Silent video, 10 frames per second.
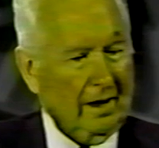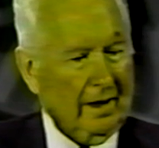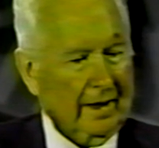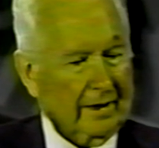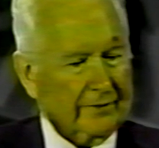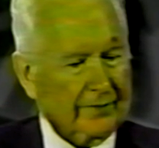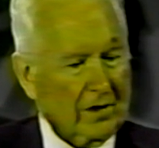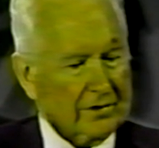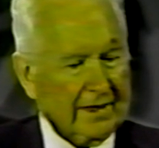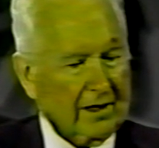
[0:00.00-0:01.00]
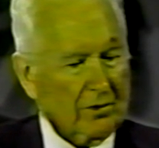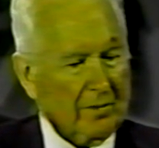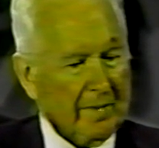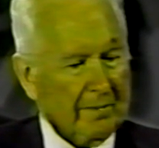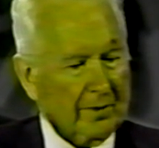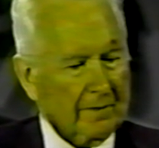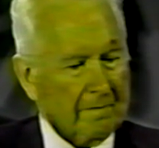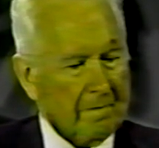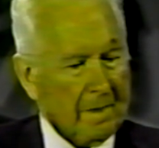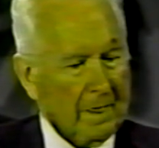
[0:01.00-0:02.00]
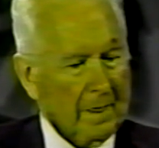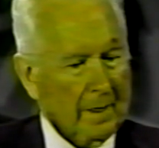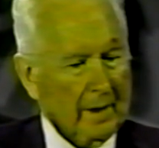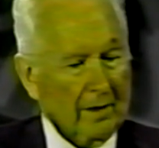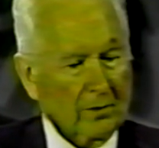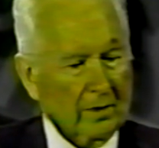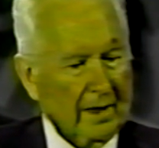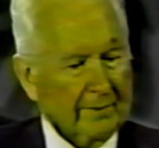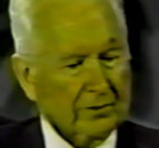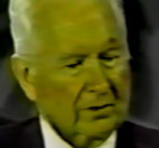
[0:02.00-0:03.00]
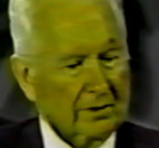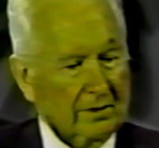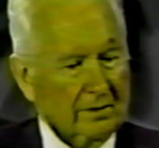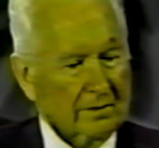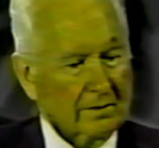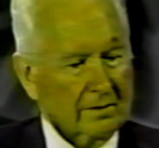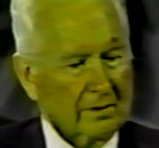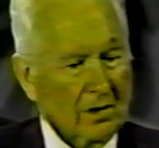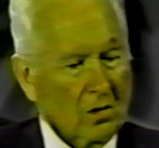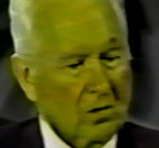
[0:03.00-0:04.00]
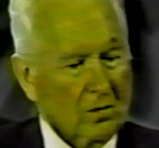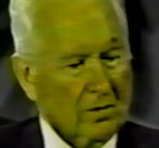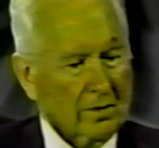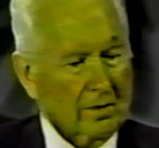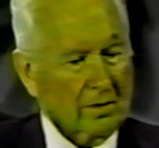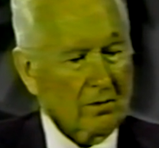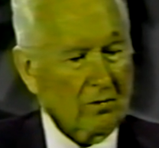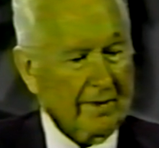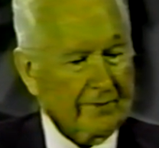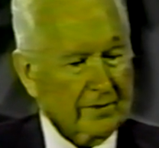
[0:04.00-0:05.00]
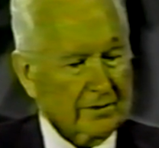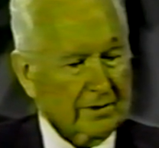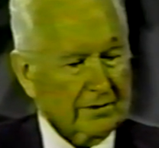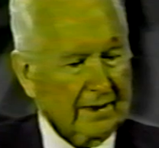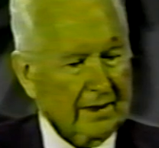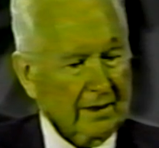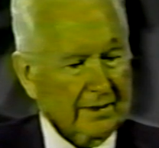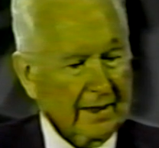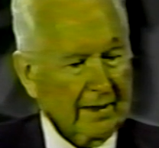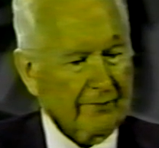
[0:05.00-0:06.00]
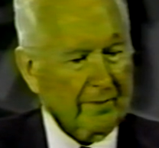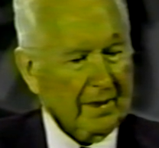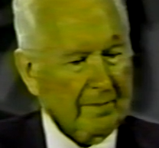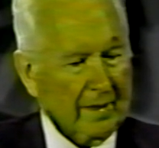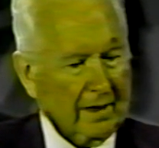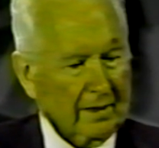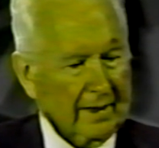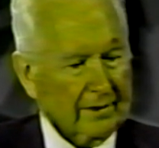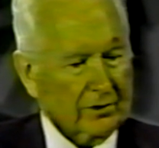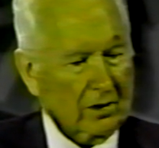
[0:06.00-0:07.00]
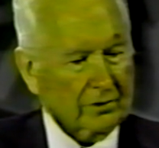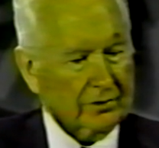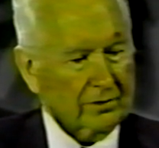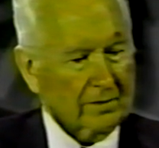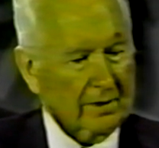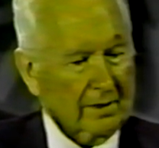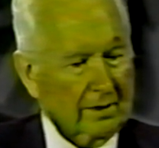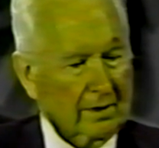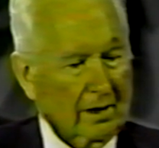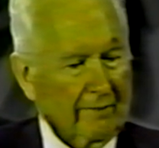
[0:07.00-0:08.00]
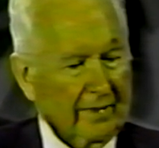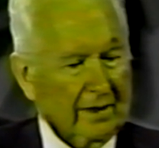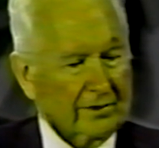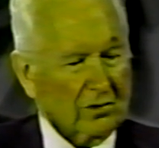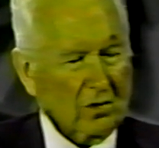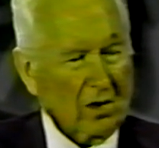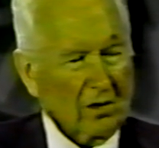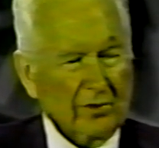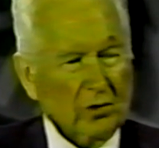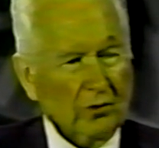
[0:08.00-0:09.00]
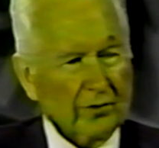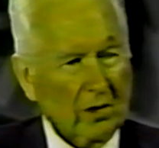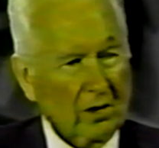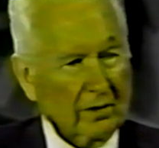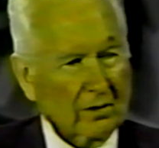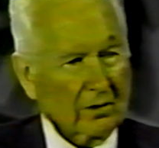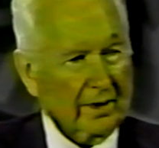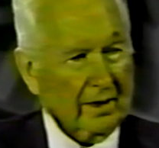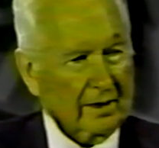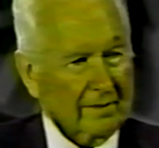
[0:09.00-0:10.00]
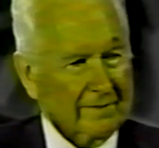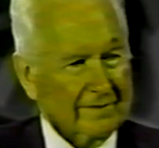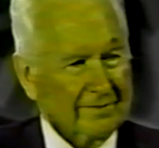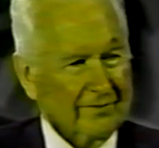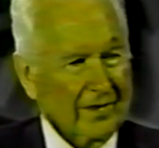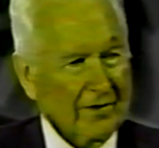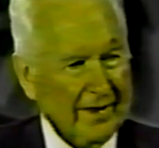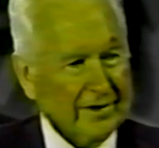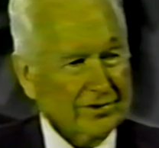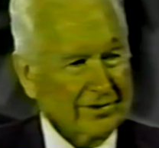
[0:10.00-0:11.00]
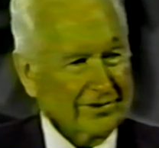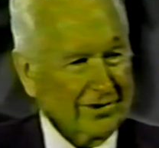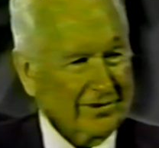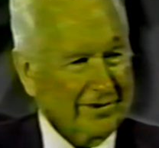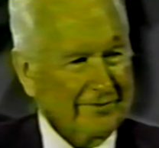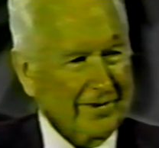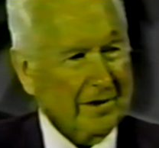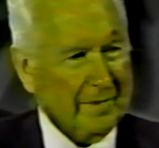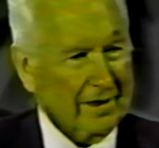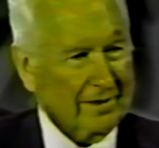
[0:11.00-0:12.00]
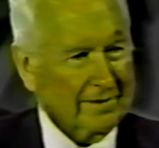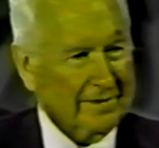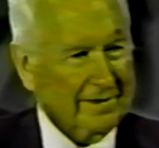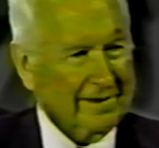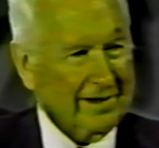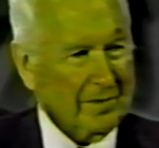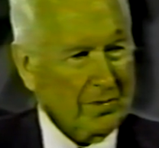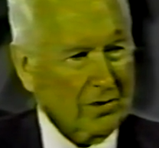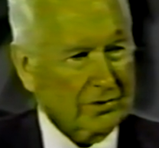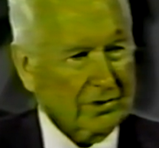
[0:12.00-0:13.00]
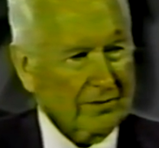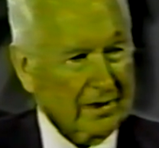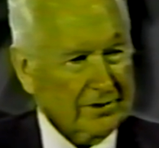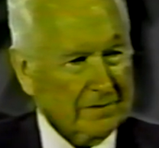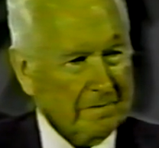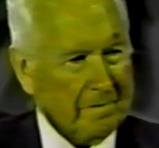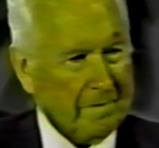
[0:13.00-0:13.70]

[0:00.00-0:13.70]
And as far as I can remember, there were absolutely no references at any time from anybody that I talked to of any so-called new thought or any variations on the fundamental approach to religion.